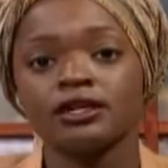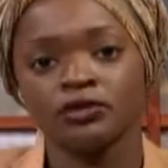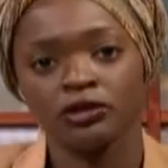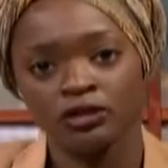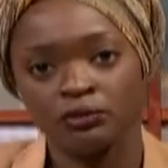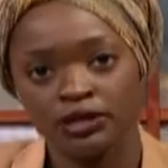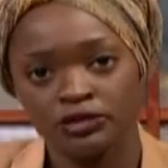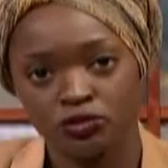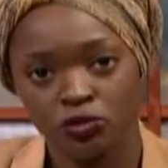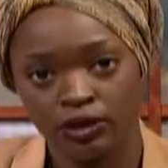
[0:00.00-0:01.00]
If they're going to be
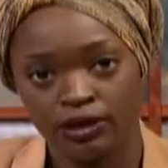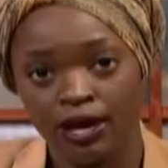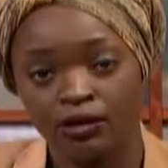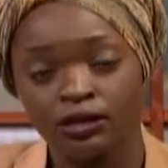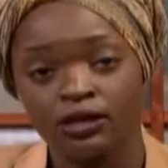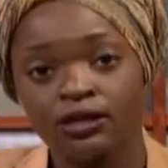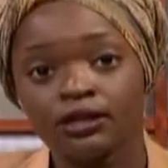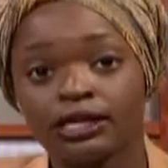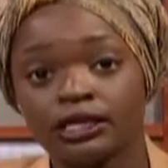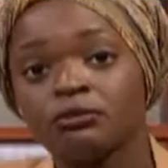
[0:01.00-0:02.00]
escorted out,
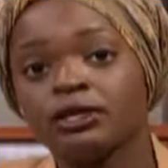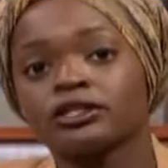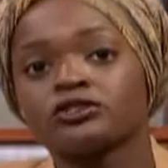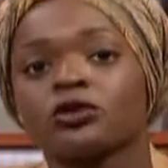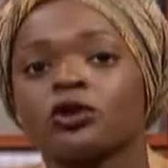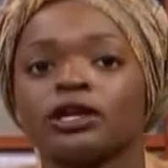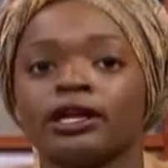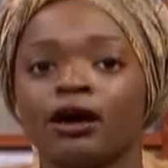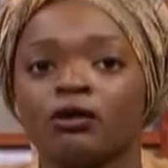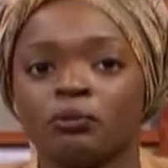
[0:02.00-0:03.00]
let them be
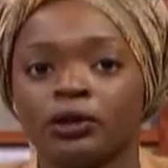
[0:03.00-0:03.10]
escorted out,